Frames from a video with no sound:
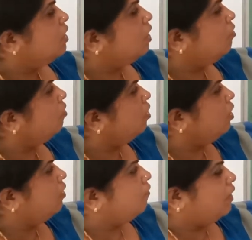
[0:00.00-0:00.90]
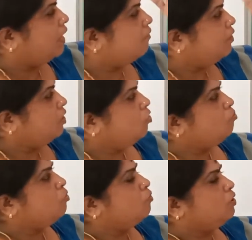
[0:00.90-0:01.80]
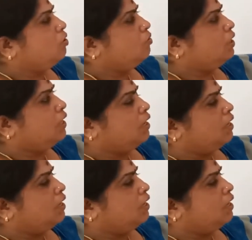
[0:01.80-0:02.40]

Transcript: Now wherever you move during